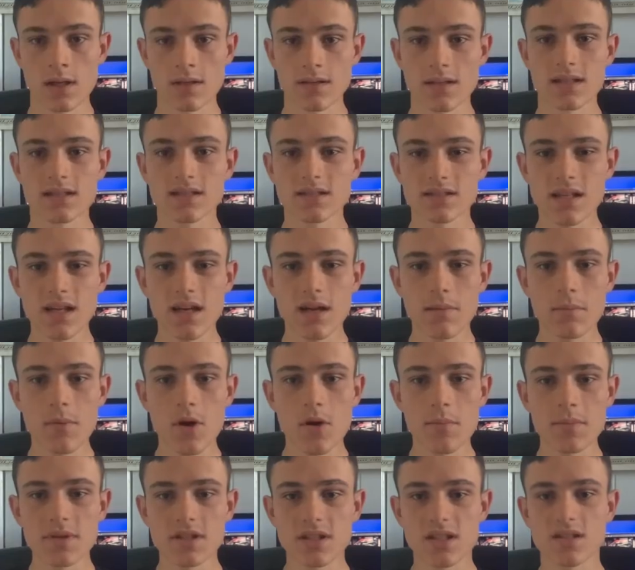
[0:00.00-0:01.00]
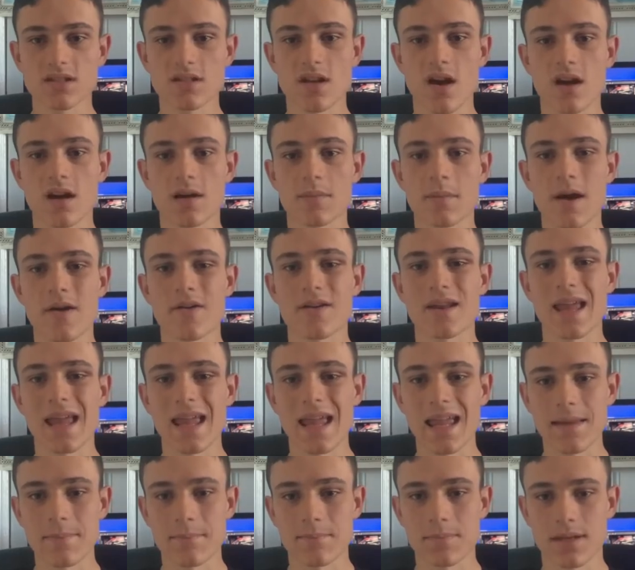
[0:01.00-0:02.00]
Let's take a moment to talk about
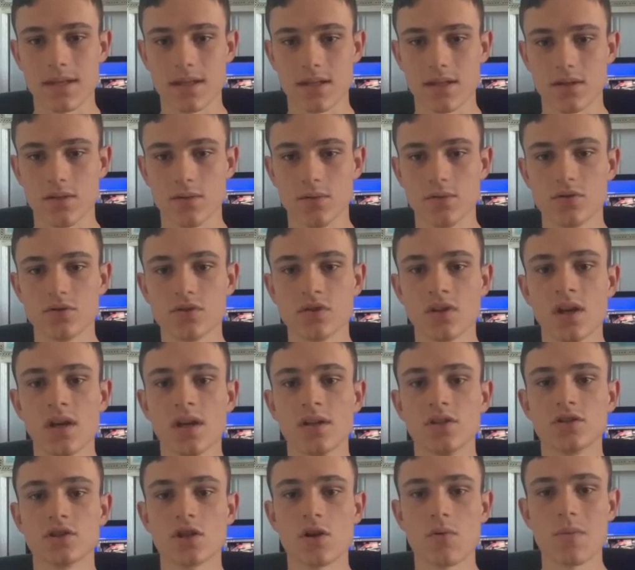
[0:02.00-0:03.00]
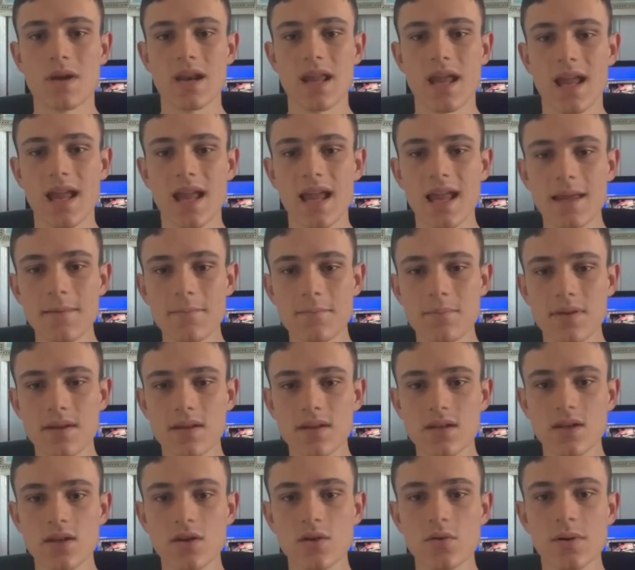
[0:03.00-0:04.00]
A P Us. So an A P
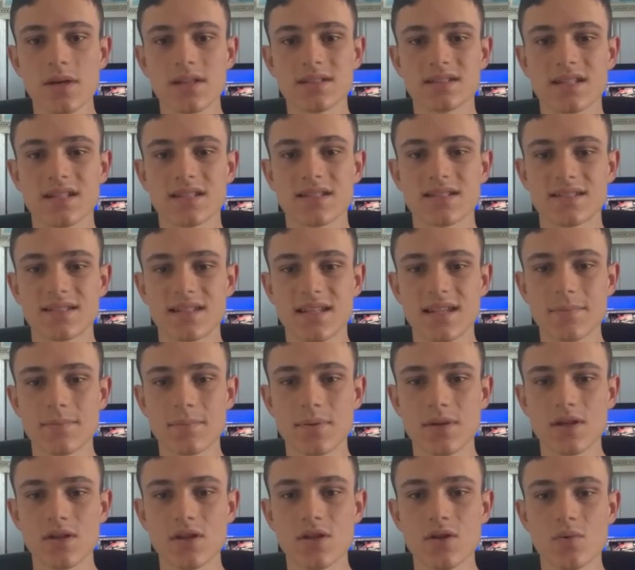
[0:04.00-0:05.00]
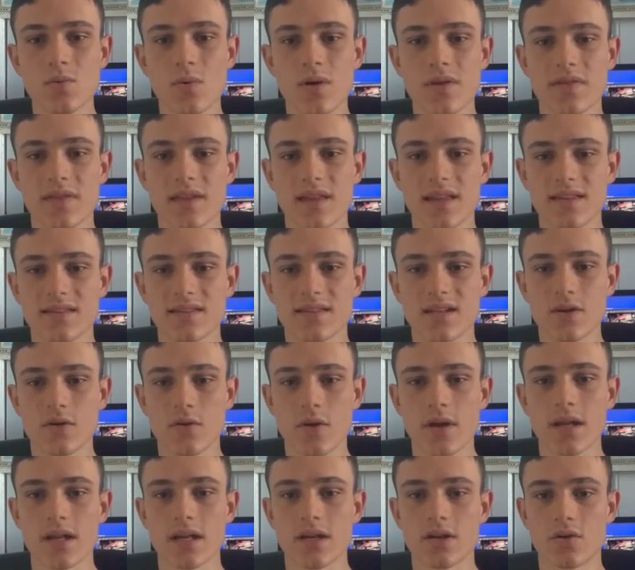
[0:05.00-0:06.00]
U is a C P U with
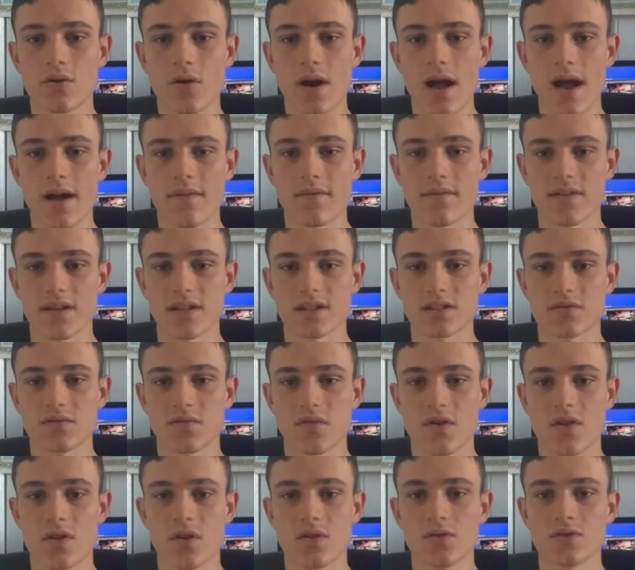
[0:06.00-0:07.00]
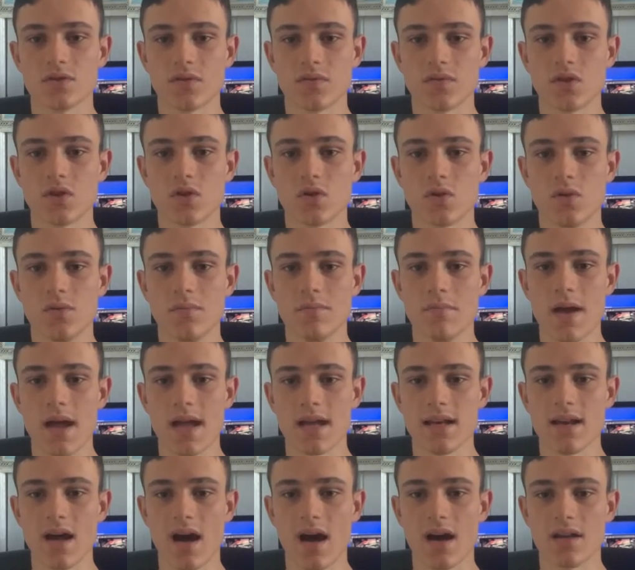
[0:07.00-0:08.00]
integrated graphics, for those of you who
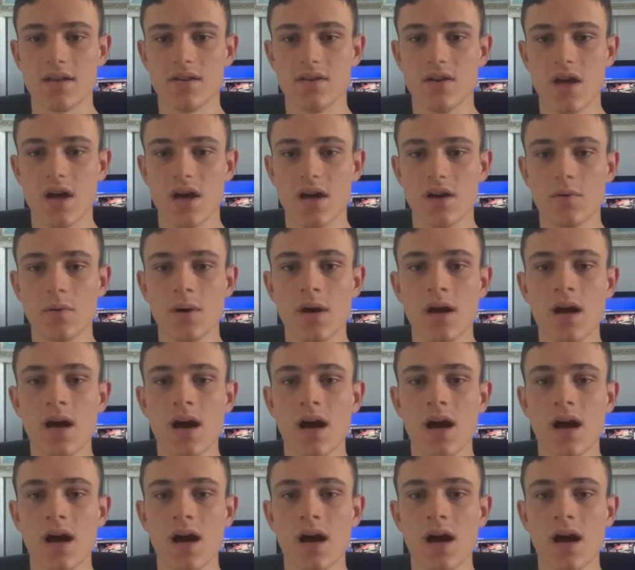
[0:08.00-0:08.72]
may not know.